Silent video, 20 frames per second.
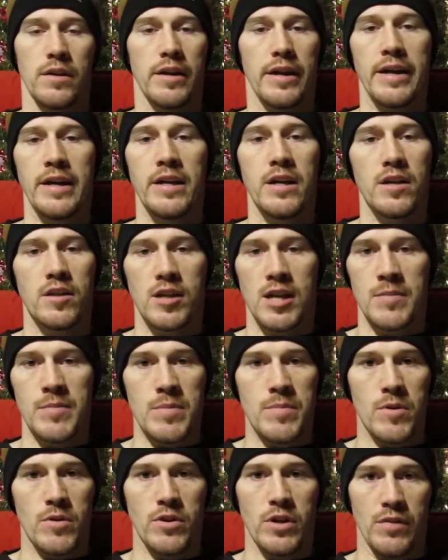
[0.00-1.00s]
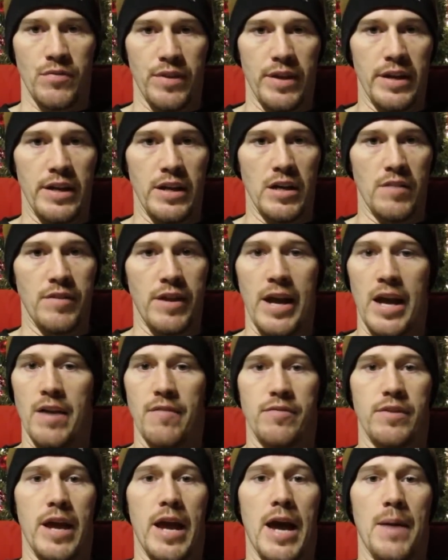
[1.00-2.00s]
Any other MMO you can think of, they
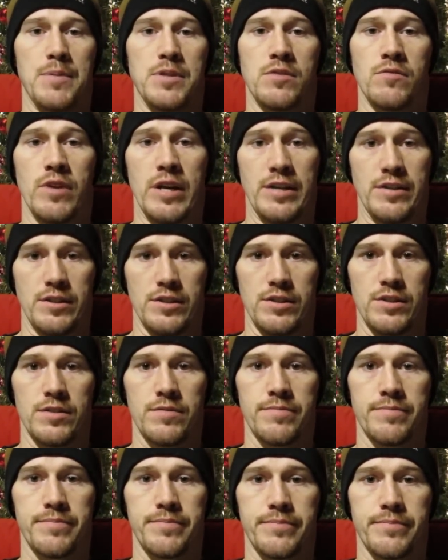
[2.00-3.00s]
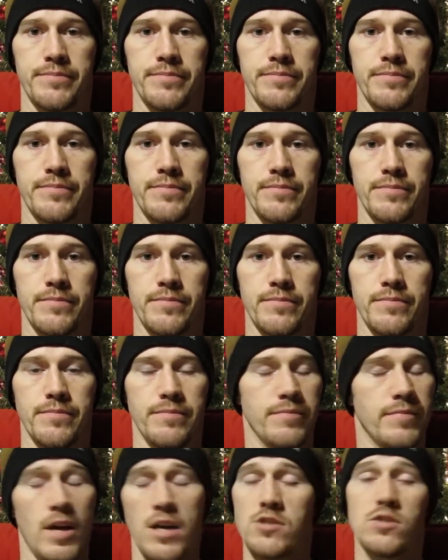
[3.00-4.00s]
have caps and ranges.
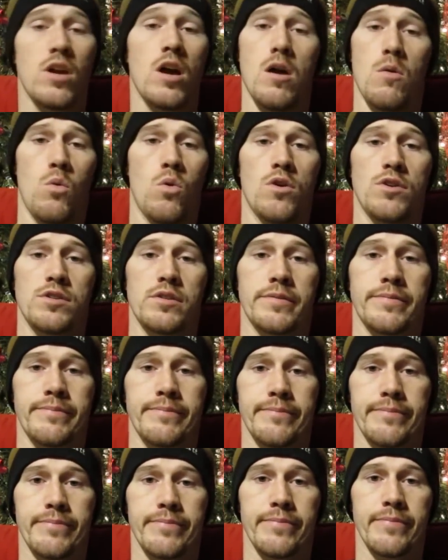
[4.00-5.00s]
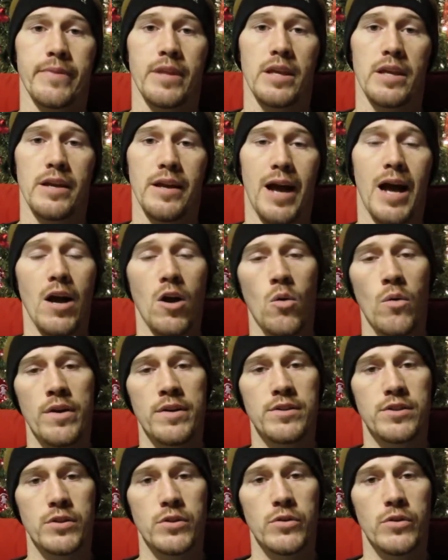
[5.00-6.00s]
Not Star Wars. I go
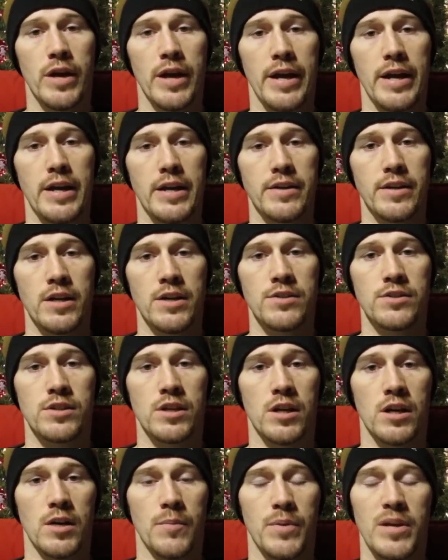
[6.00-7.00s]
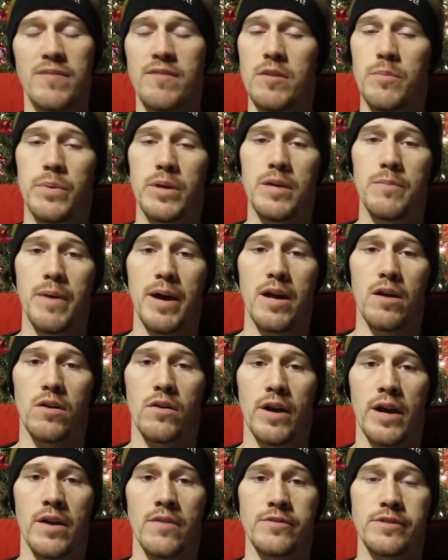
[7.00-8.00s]
into a PvP
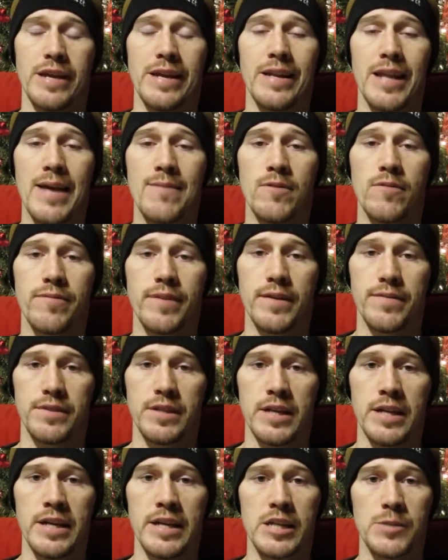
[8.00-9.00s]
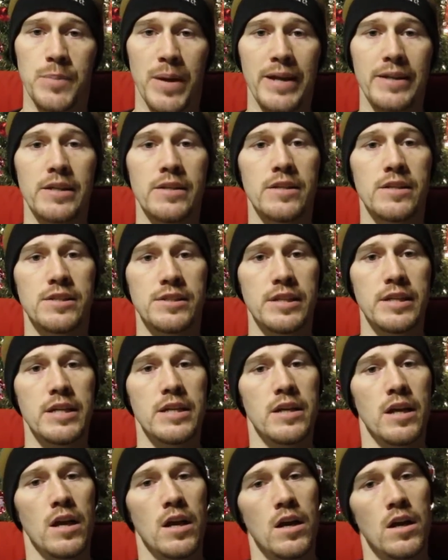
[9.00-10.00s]
battlegrounds at level 15, expecting to
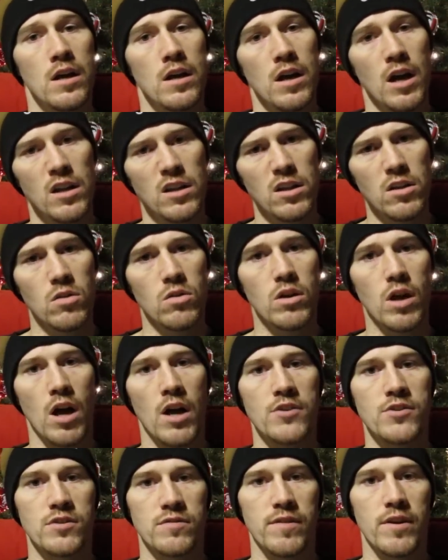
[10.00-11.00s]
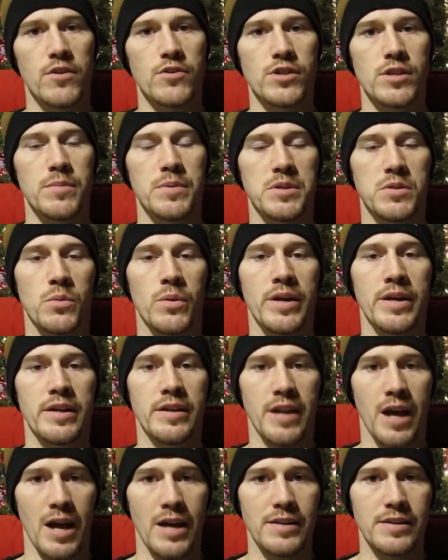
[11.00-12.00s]
see a little controversy
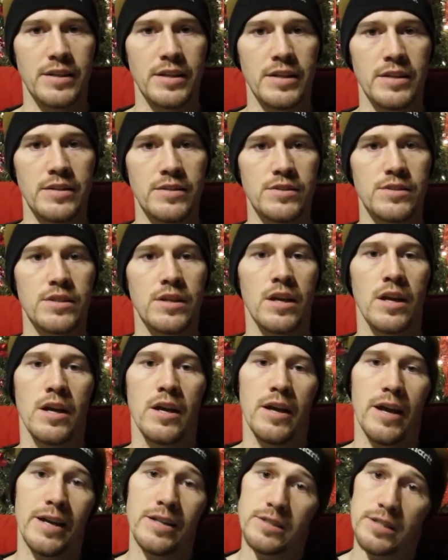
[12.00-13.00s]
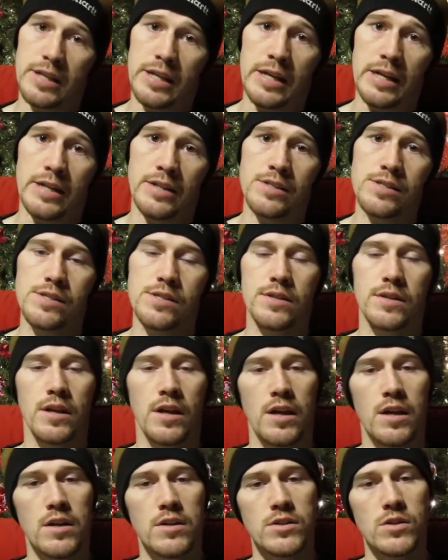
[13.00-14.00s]
between 19s and 10s,
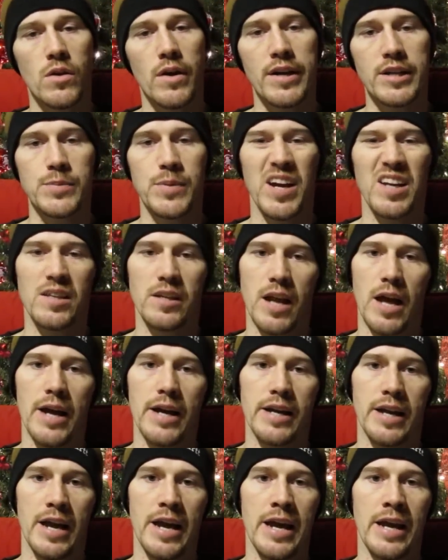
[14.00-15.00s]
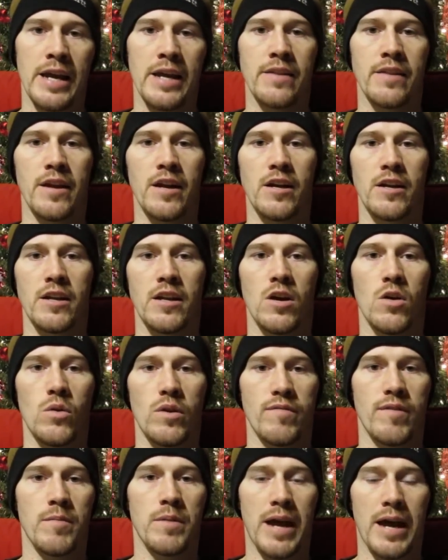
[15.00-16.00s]
so I expected I could hang in there, you know,
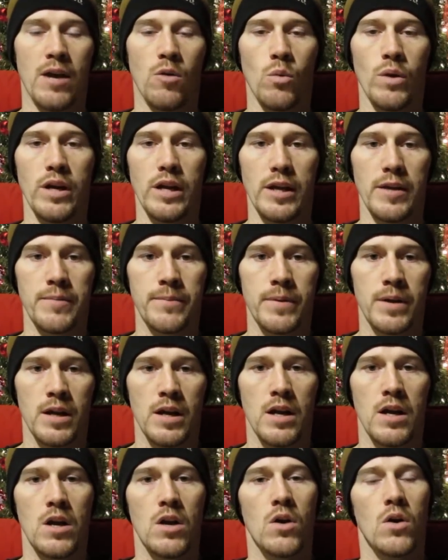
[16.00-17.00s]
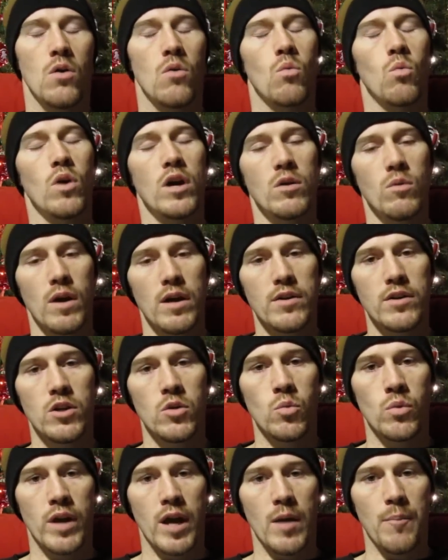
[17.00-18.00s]
if I'm kind of witty. What do I
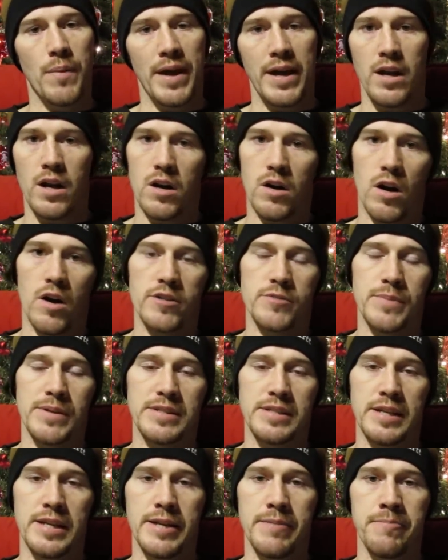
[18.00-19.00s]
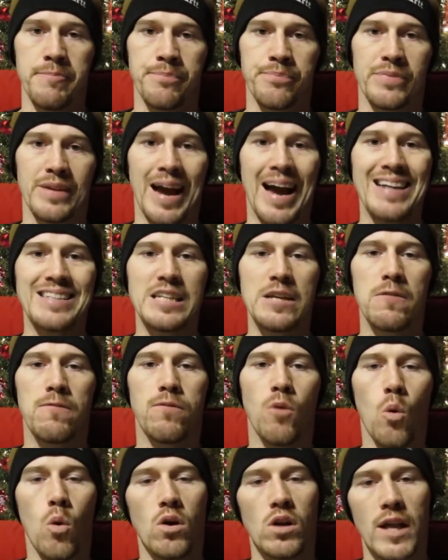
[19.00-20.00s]
do when I pan across my team? I see
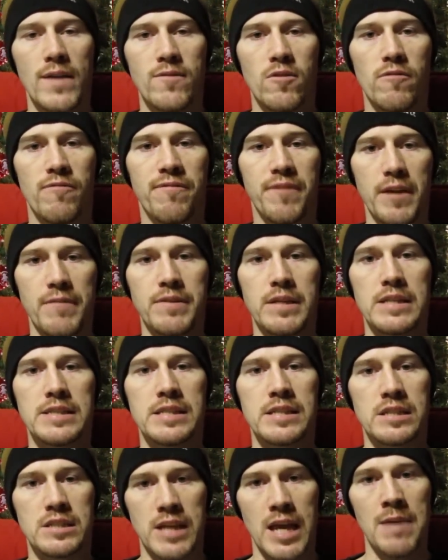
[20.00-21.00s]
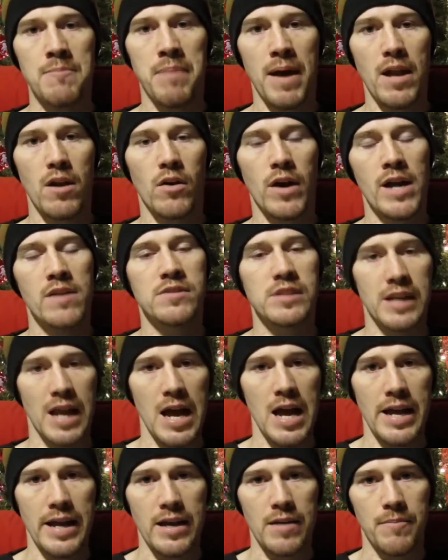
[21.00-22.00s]
4 level 50s in the same battlegrounds that
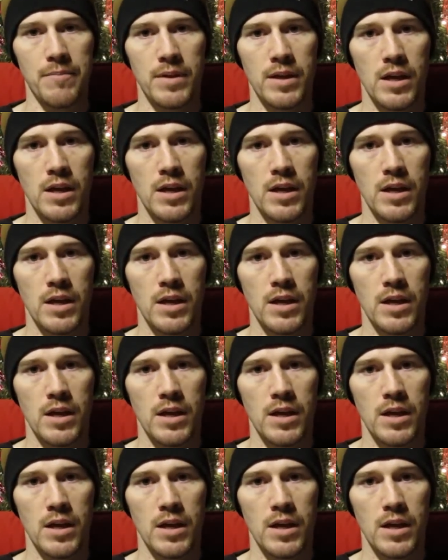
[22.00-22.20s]
I am.